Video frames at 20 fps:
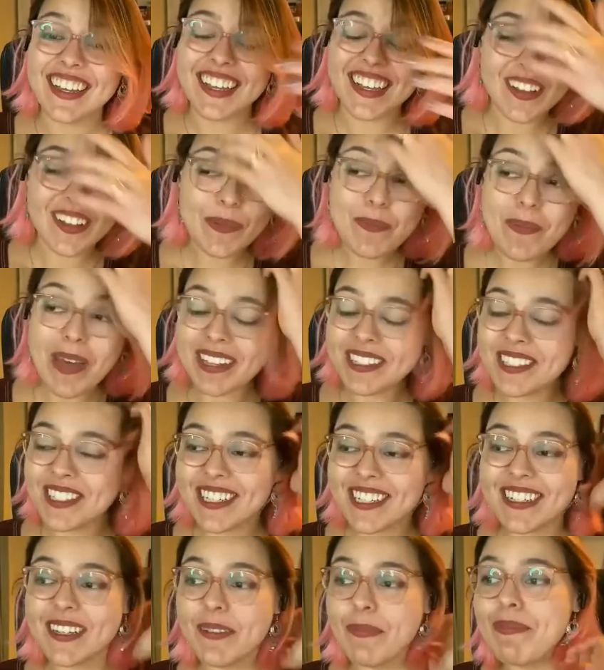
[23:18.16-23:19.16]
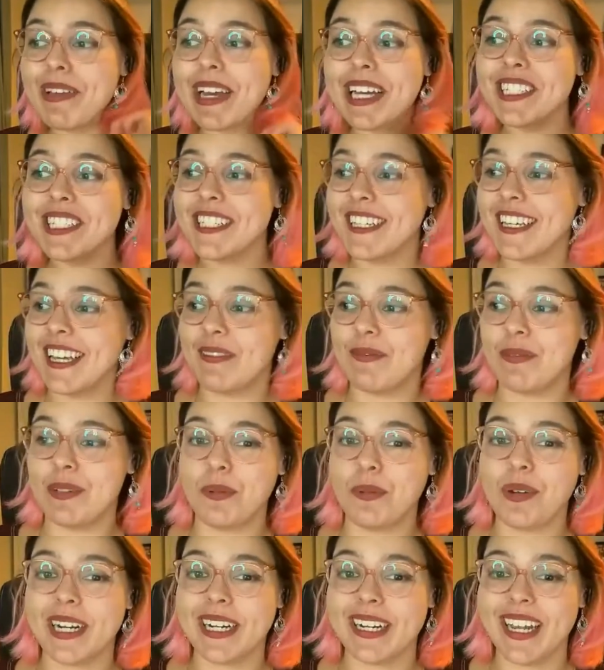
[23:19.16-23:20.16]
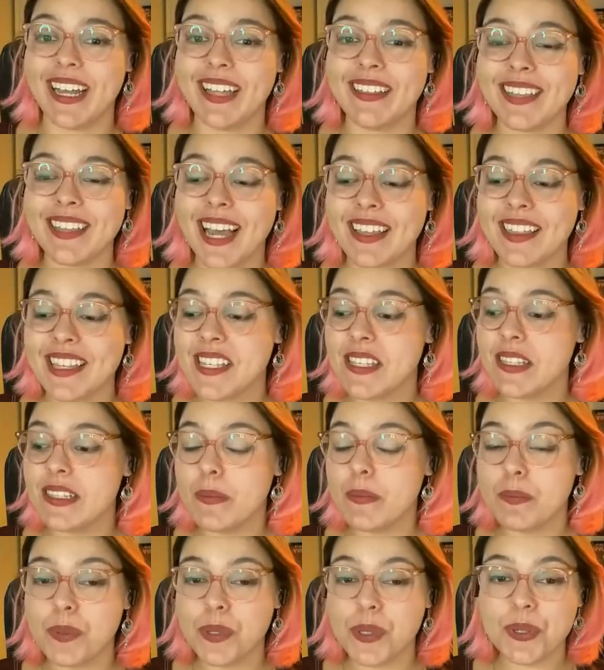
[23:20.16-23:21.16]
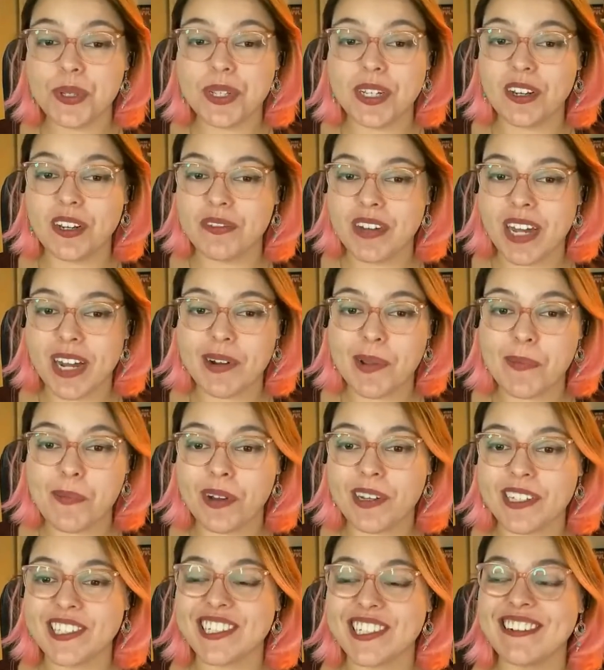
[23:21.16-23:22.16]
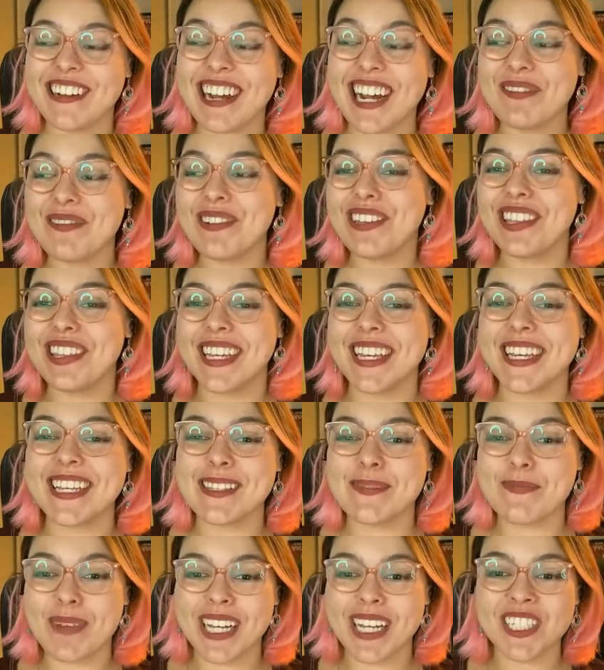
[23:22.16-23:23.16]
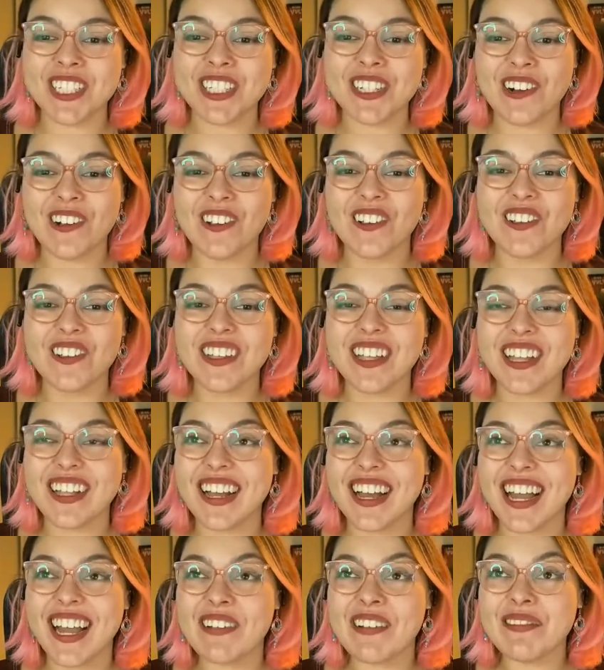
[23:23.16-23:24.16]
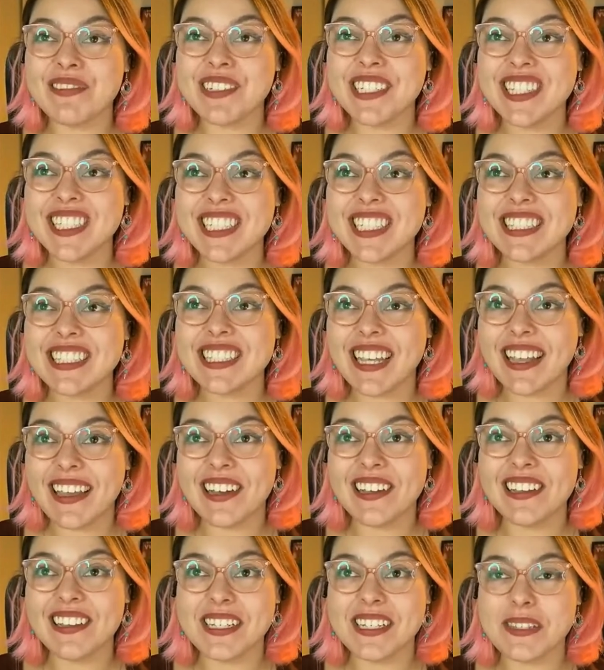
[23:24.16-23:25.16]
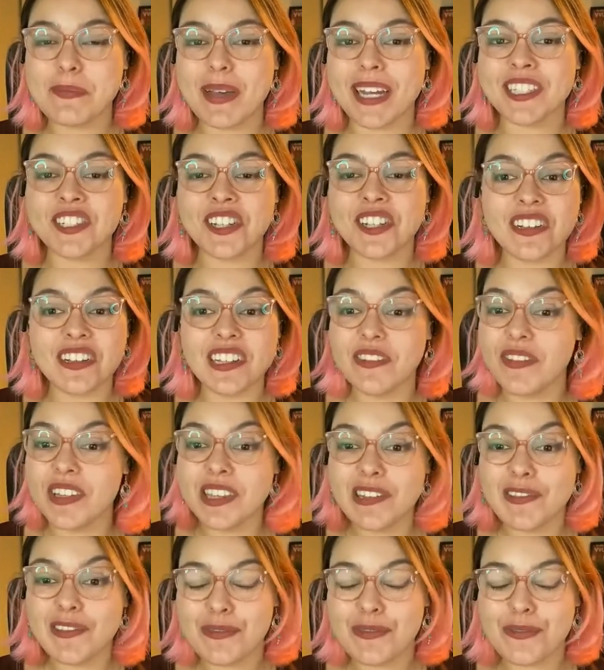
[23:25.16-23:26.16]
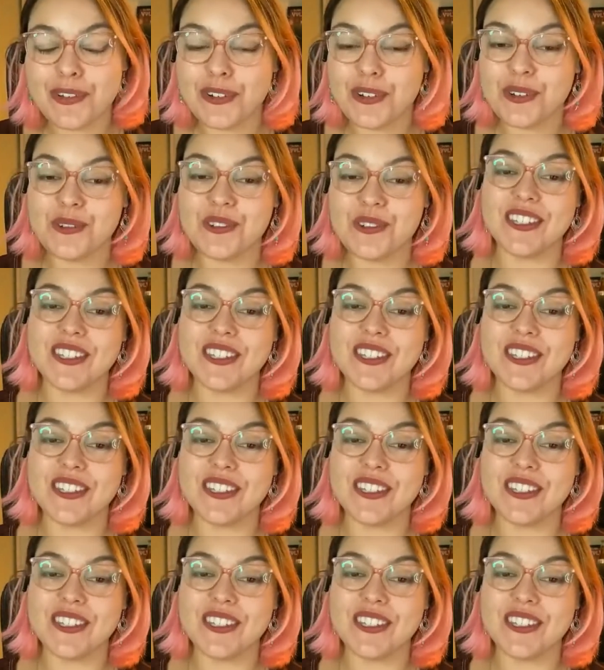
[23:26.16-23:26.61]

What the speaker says: Magic, magic everywhere. And that is the beauty of Harry Potter. Everything is magical. Every detail is magical, even the food.